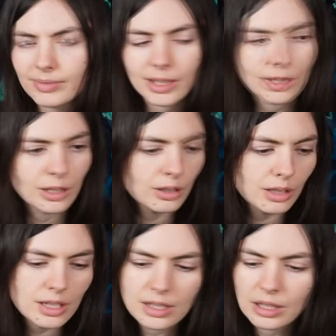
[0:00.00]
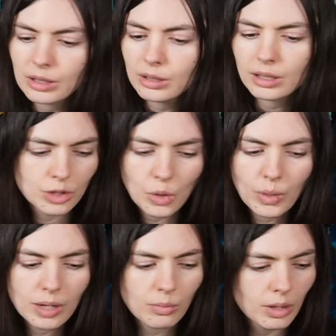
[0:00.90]
Clearly still
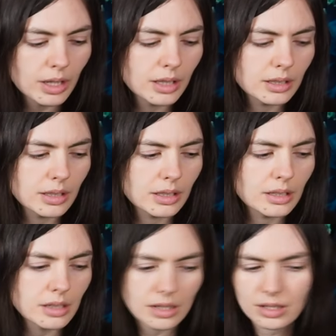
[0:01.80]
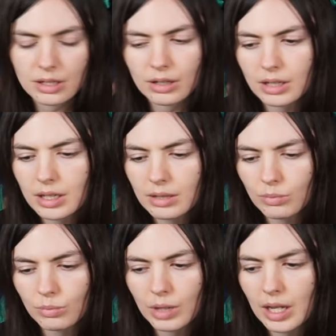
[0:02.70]
doing what is necessary
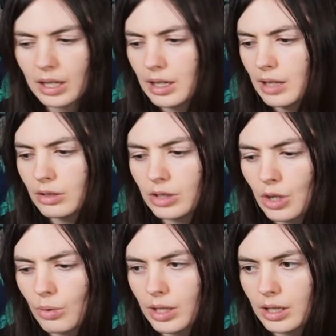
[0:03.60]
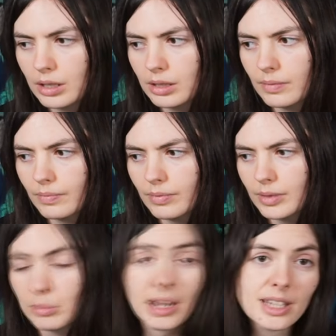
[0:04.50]
and knowing
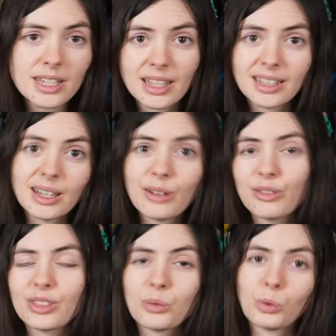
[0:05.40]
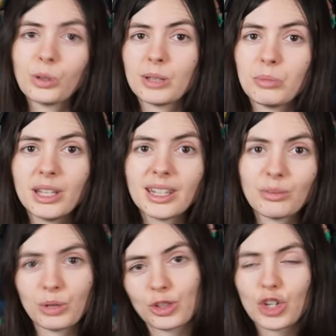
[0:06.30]
the mindset of the role he played
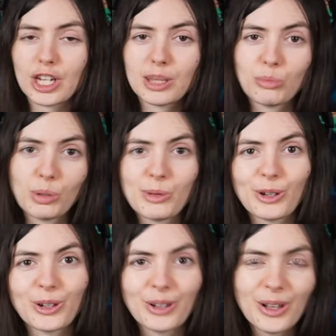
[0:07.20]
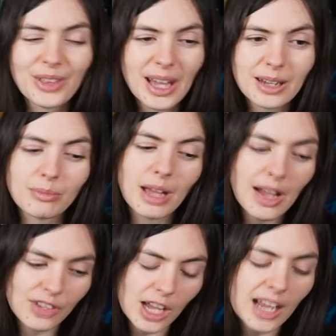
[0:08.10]
with checking the perimeter and all that and
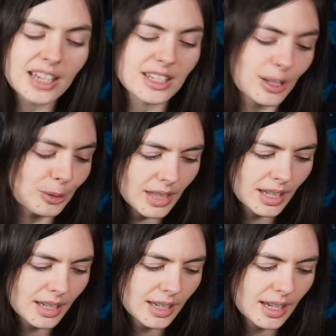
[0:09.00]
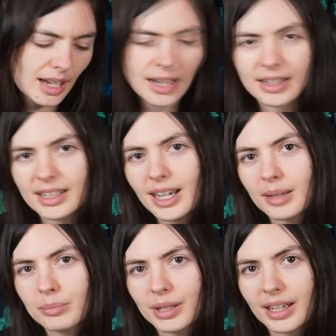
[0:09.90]
having eyes. So
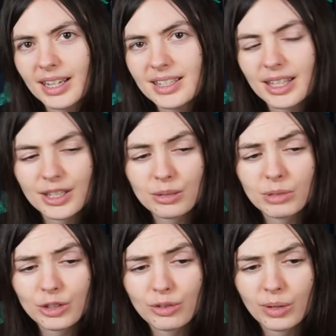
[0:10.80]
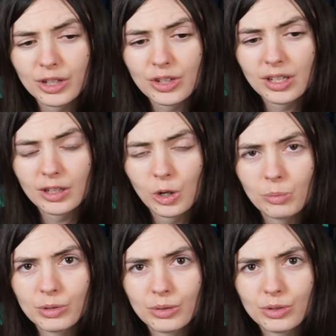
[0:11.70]
yeah, but guys, thanks so much for watching. I
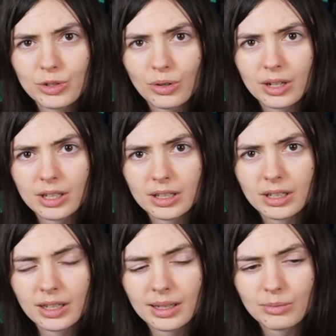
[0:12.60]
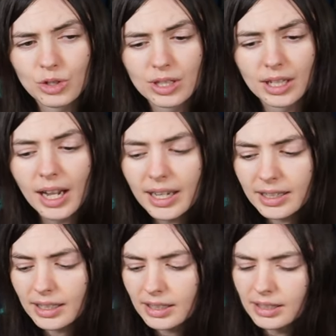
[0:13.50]
hope you enjoyed it just like I
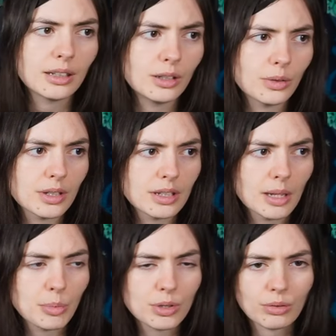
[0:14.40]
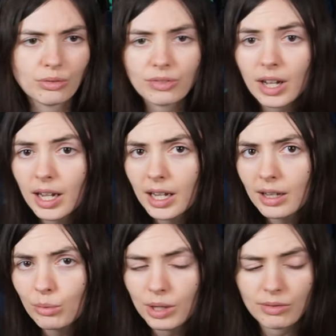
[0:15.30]
did. You know, this is episode
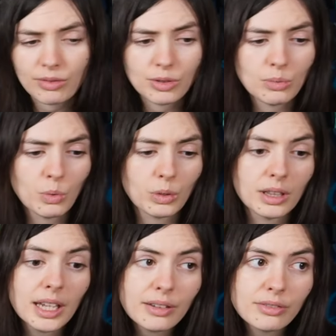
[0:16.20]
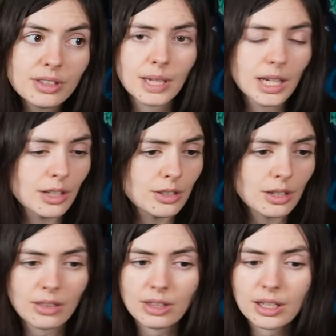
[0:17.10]
5. We have a few more left and
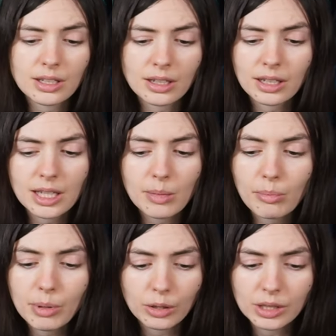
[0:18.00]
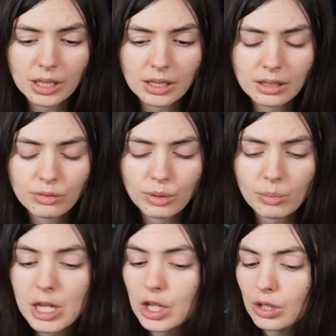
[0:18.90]
I think it's going to keep building from
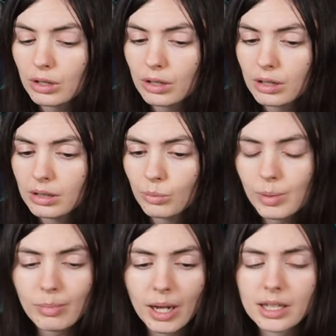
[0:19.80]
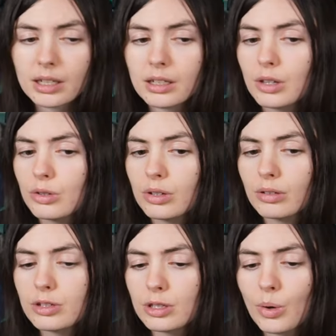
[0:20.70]
here. We might get another
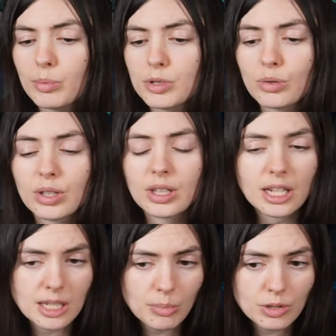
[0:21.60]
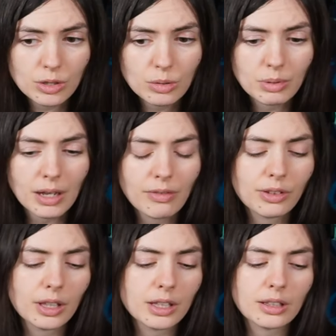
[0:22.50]
slow episode the next episode, but I
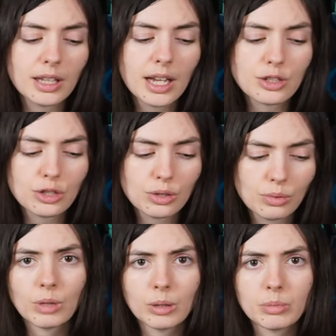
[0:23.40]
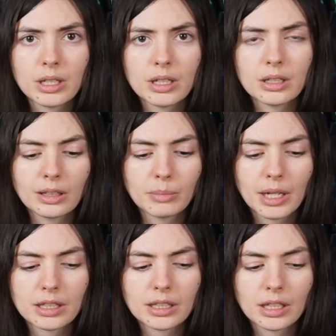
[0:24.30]
feel like the last two will be
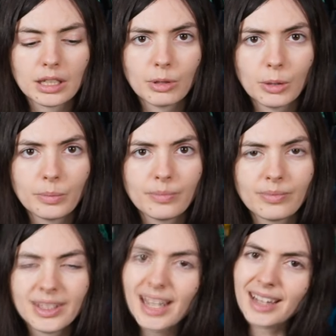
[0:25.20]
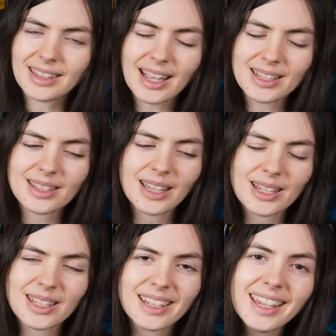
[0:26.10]
climactic. So yeah, guys,
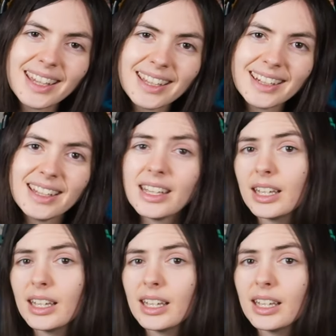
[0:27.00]
thanks again.